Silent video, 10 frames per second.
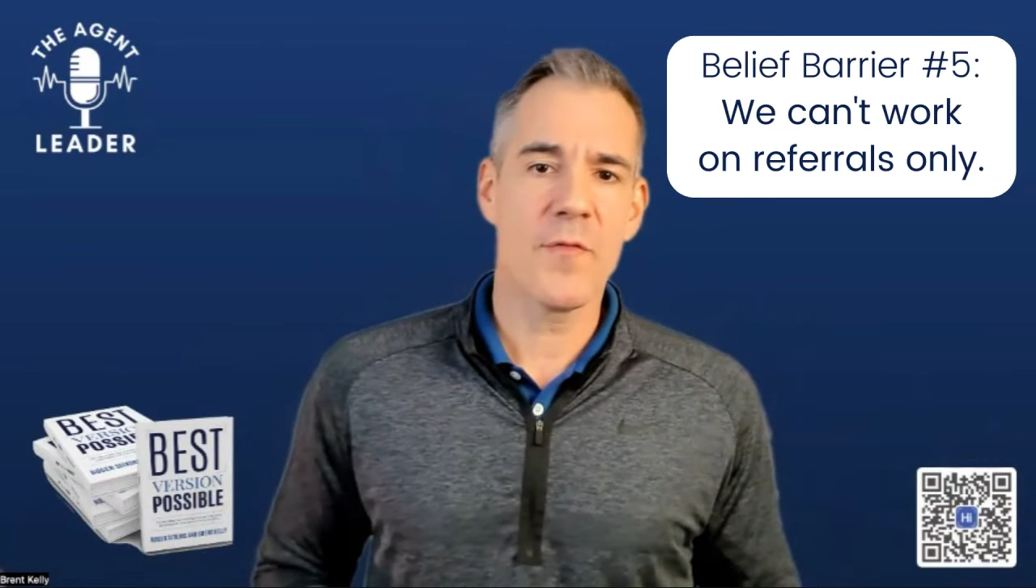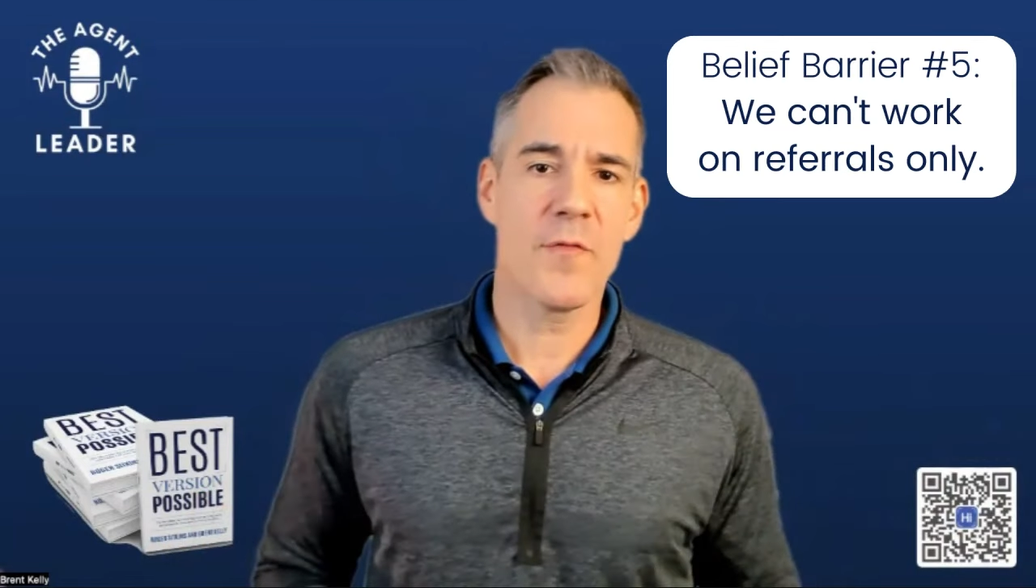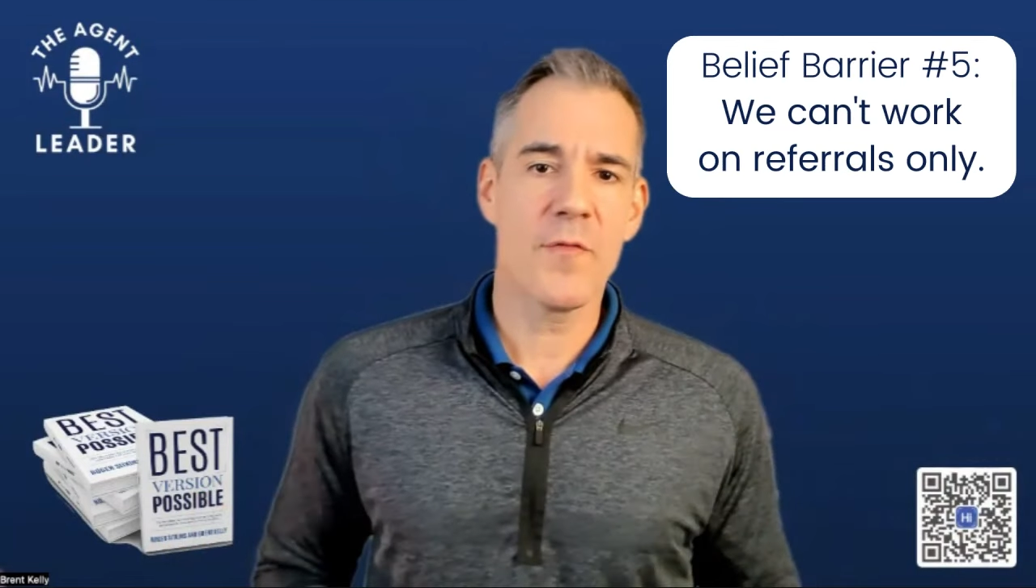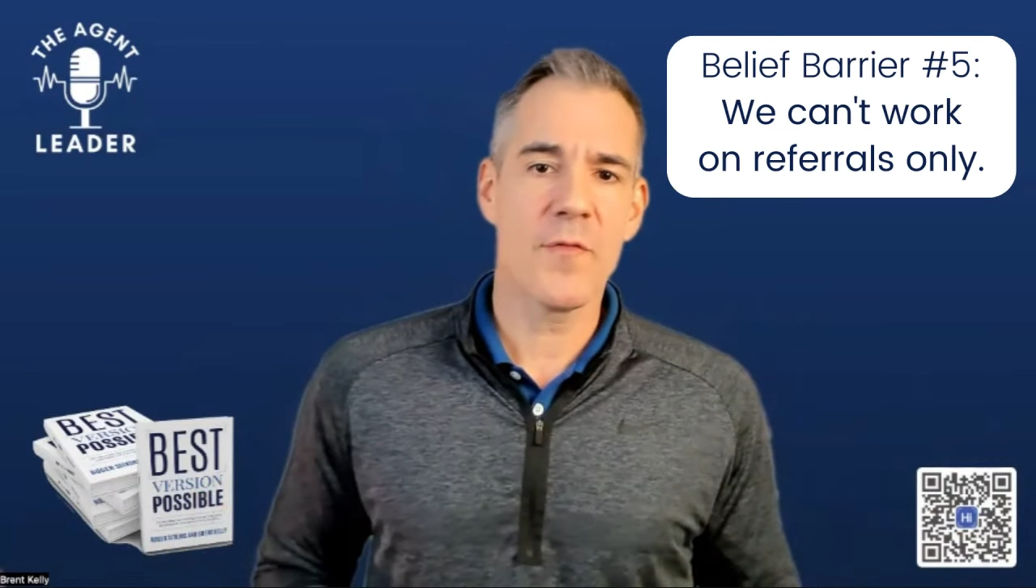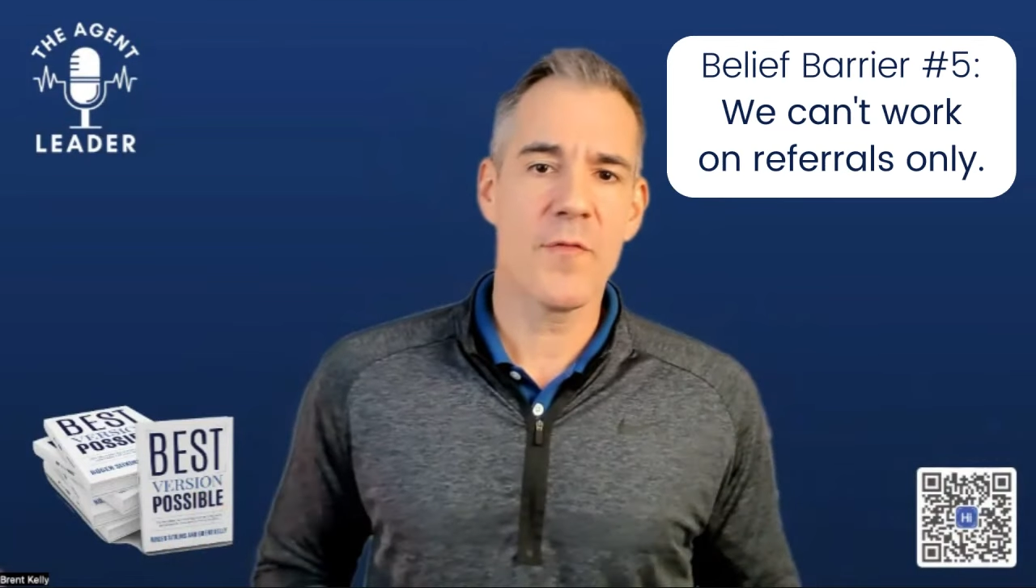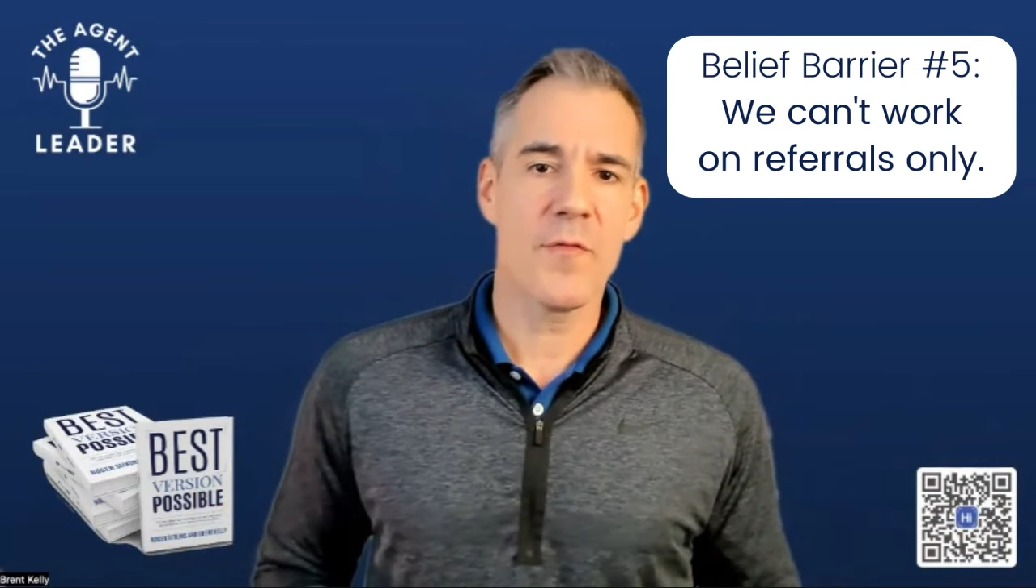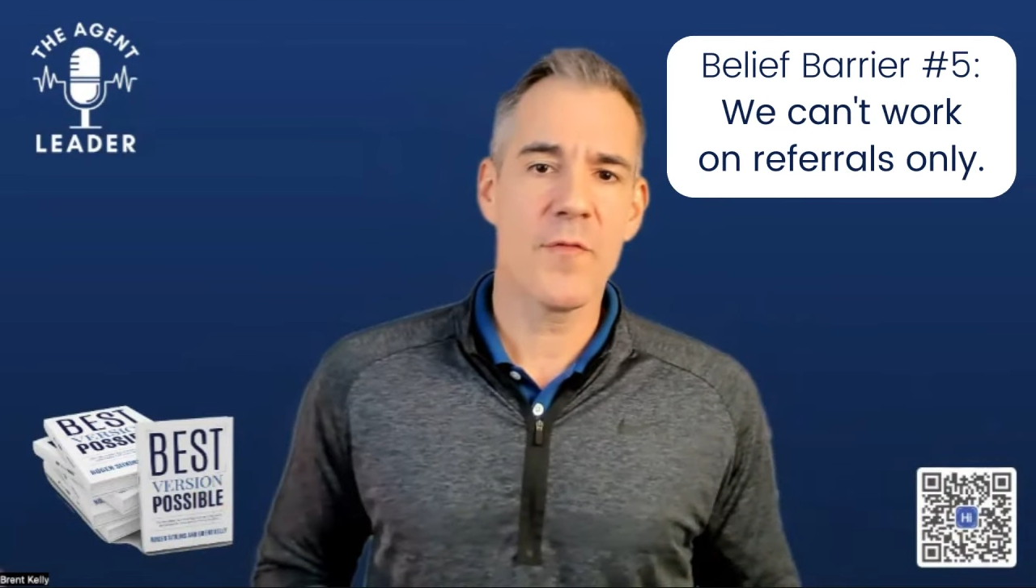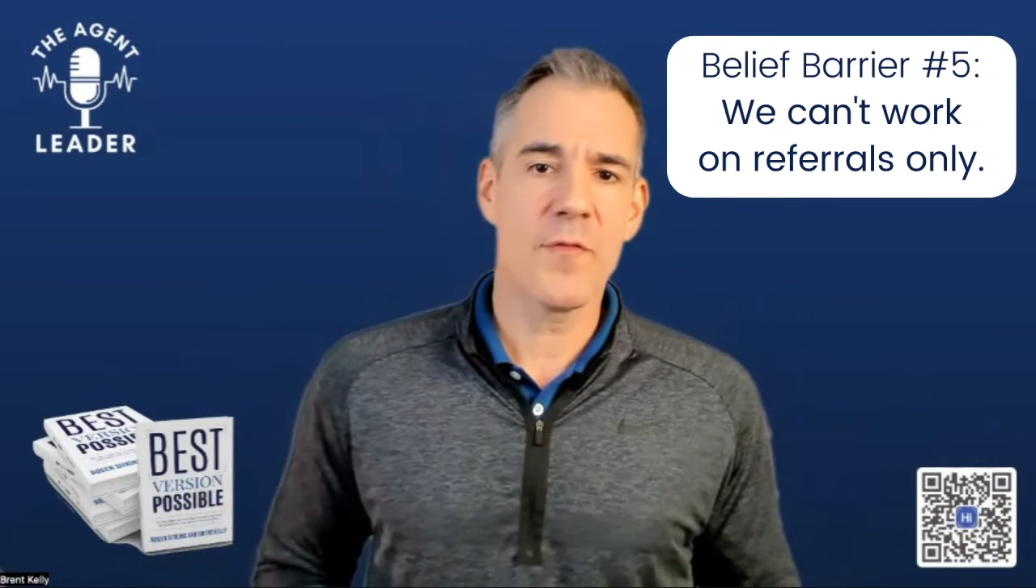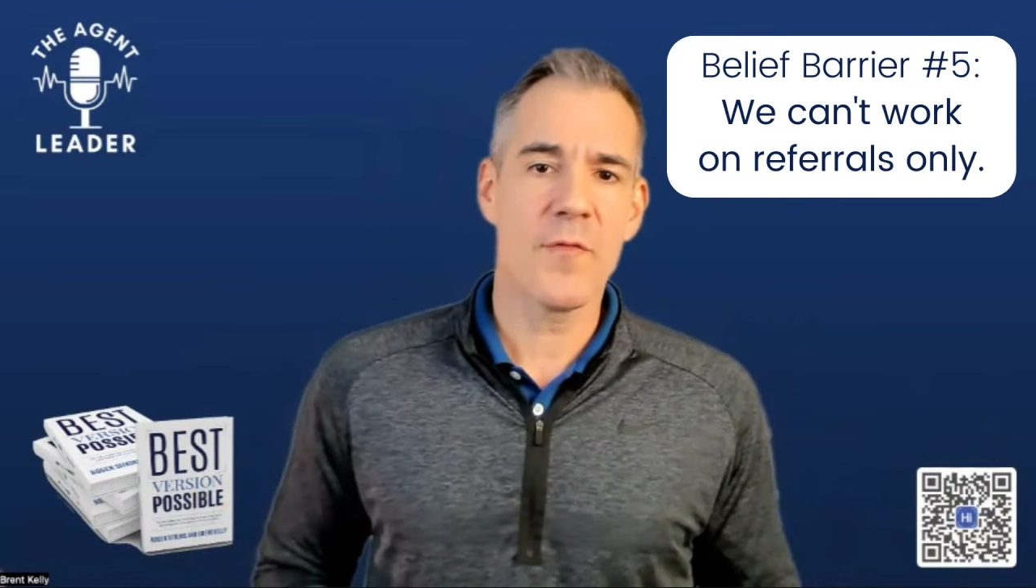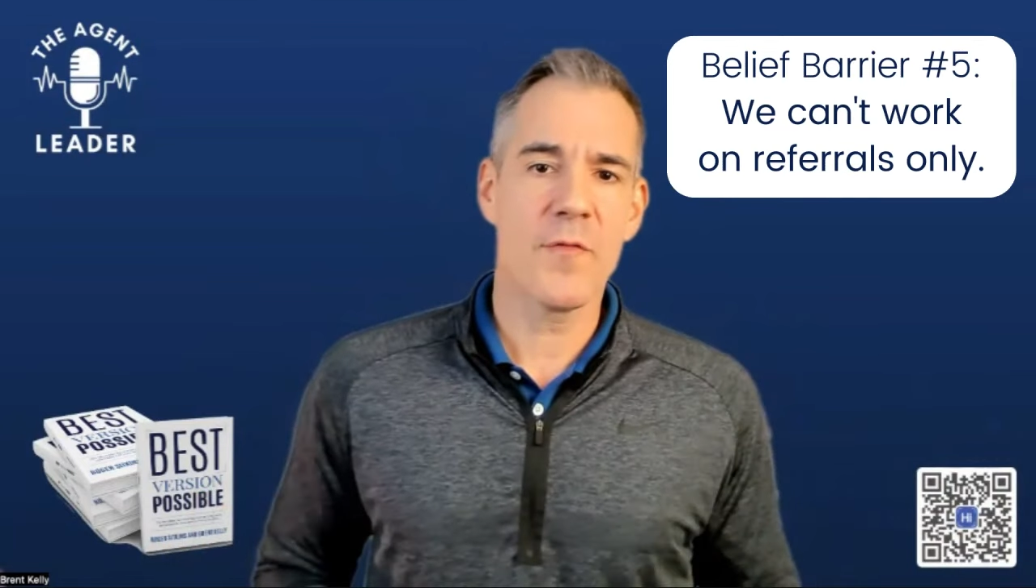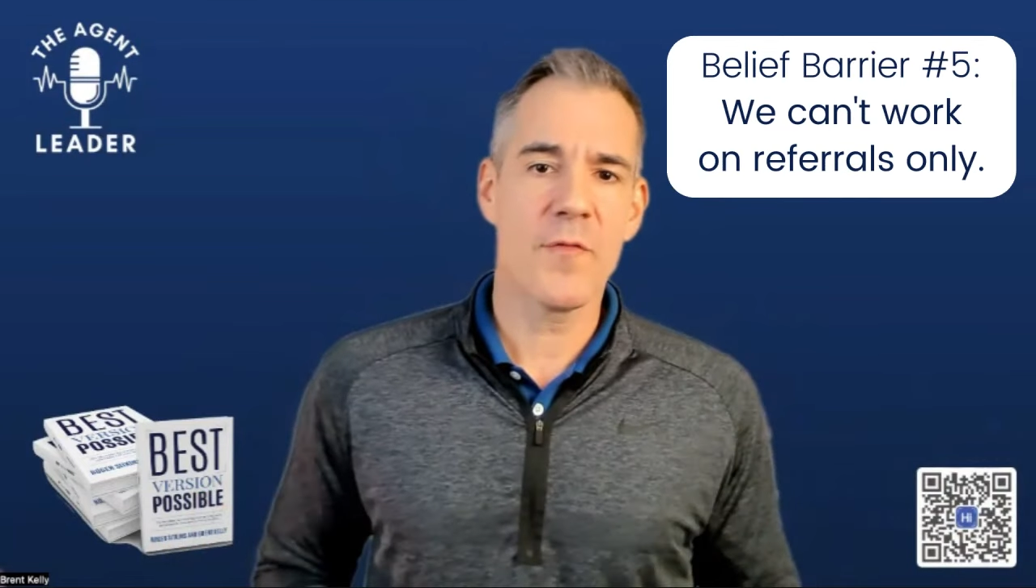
a professional about